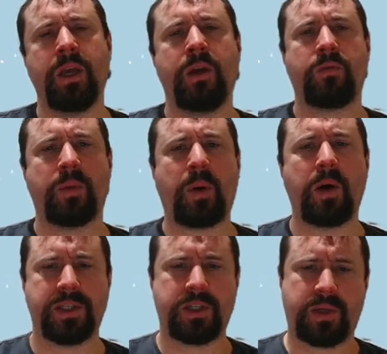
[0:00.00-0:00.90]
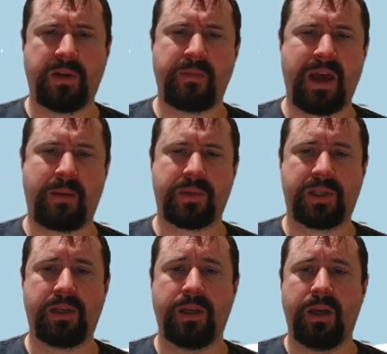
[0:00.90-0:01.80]
repository of maps.
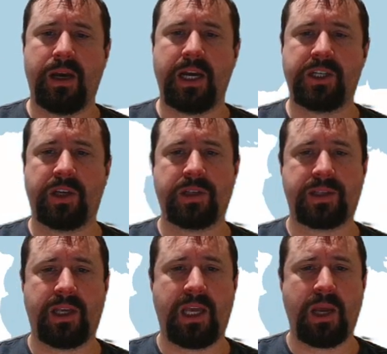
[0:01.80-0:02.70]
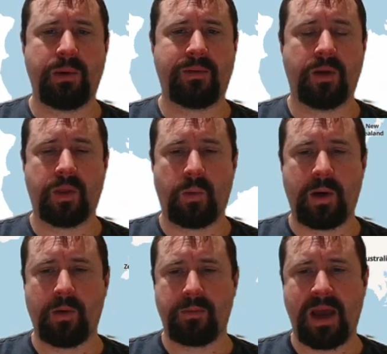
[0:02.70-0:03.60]
And as you can see here, we've got the
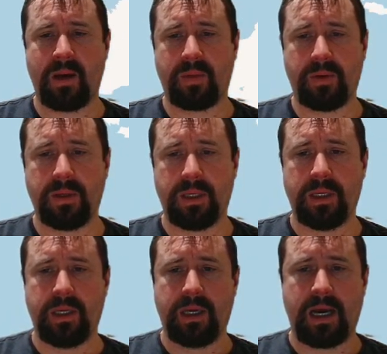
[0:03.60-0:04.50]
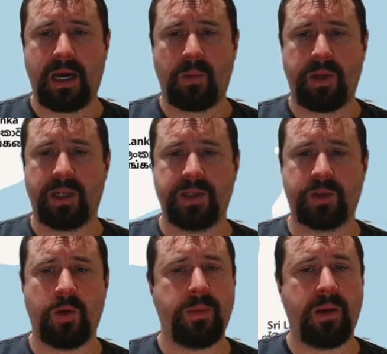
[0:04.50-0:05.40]
world map. We can
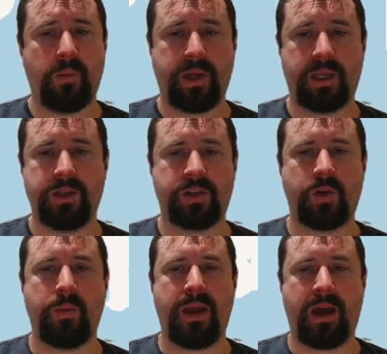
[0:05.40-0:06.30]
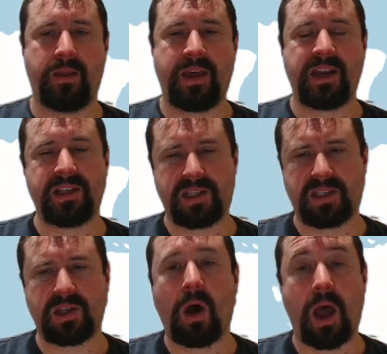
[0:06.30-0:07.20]
zoom in, we can zoom out. That is
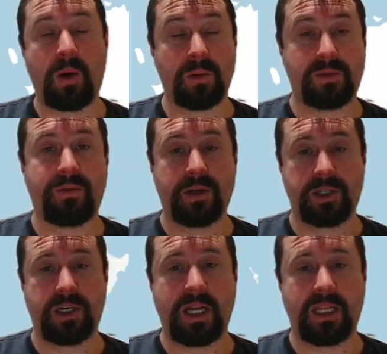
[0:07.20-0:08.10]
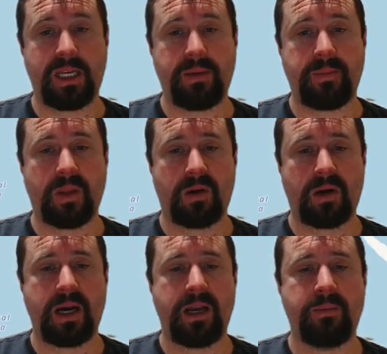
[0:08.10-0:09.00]
tiles functionality. All
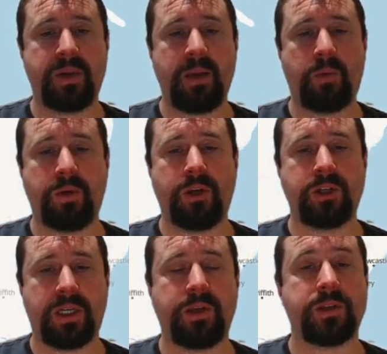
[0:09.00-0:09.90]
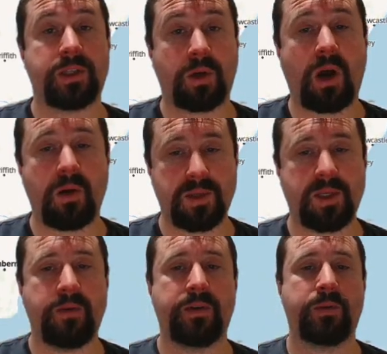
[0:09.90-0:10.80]
right, and people usually use a tile
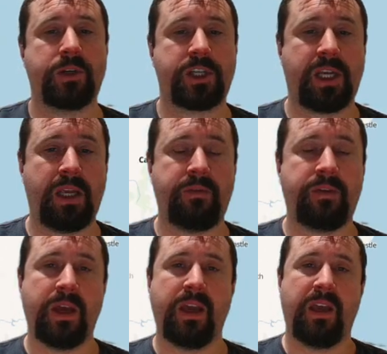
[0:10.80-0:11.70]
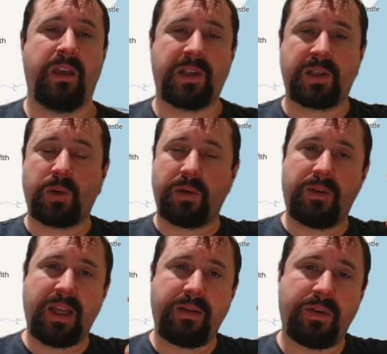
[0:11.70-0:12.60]
server to achieve this sort of
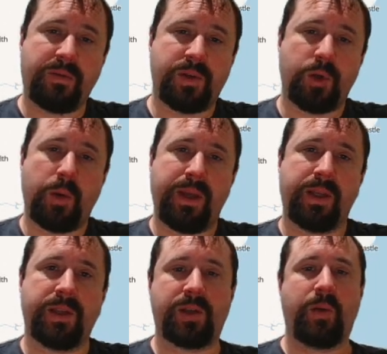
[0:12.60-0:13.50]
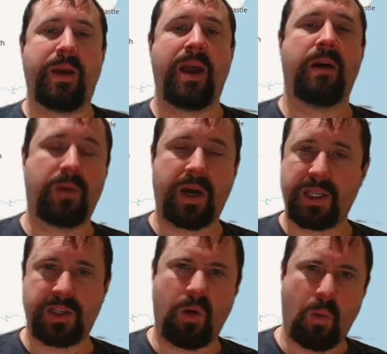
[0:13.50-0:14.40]
level of zoom in and zoom out, right?
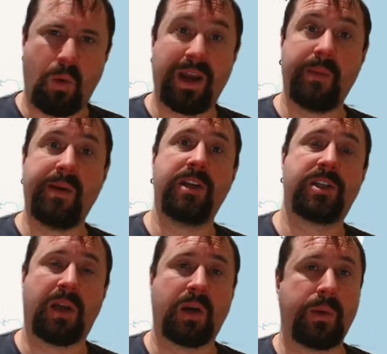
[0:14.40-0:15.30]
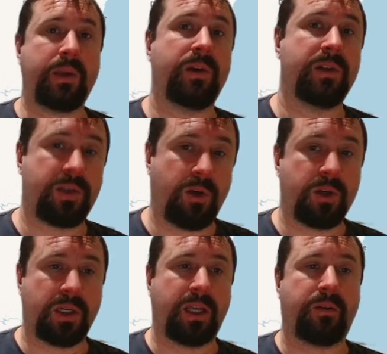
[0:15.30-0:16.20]
It's not one image like we use
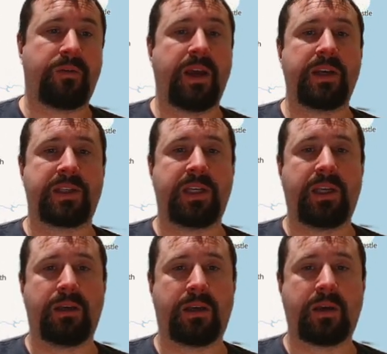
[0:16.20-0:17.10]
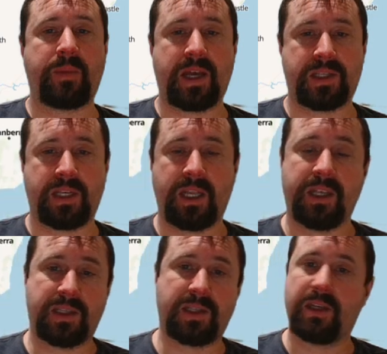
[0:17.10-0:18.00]
usually in a fantasy capacity.
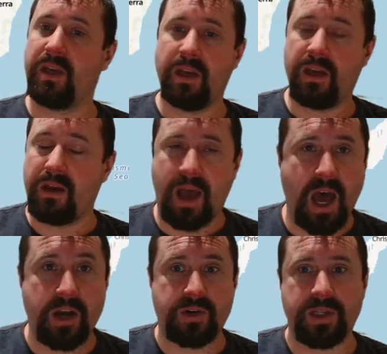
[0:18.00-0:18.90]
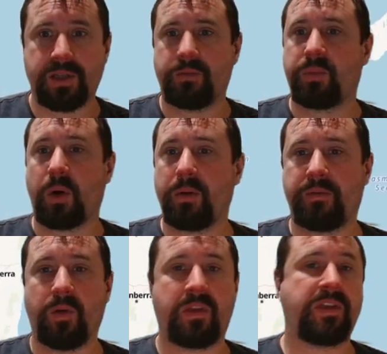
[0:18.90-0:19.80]
It's hundreds of,
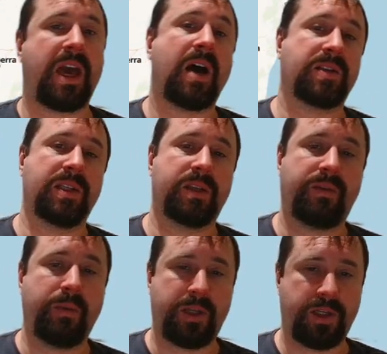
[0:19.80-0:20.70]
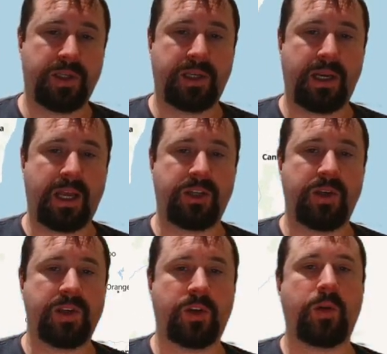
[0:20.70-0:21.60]
if not thousands of images, and as
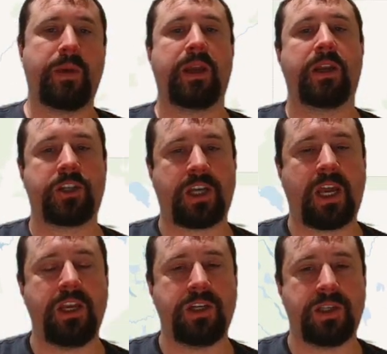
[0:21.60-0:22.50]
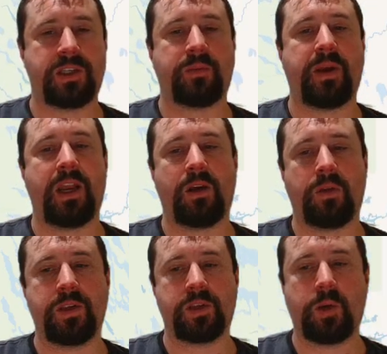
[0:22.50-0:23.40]
you zoom in, it changes depending
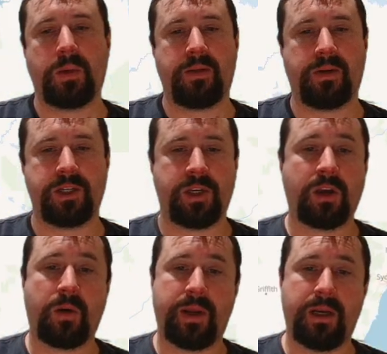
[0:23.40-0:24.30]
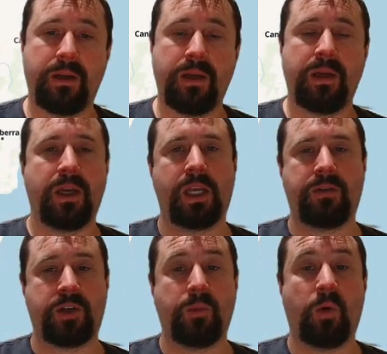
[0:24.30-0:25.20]
on the zoom level as you go in and
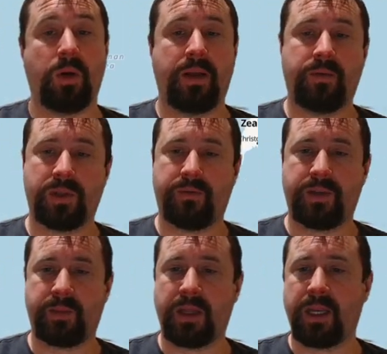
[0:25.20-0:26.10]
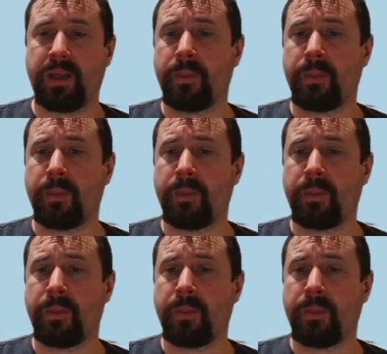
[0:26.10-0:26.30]
gives you more levels of visibility.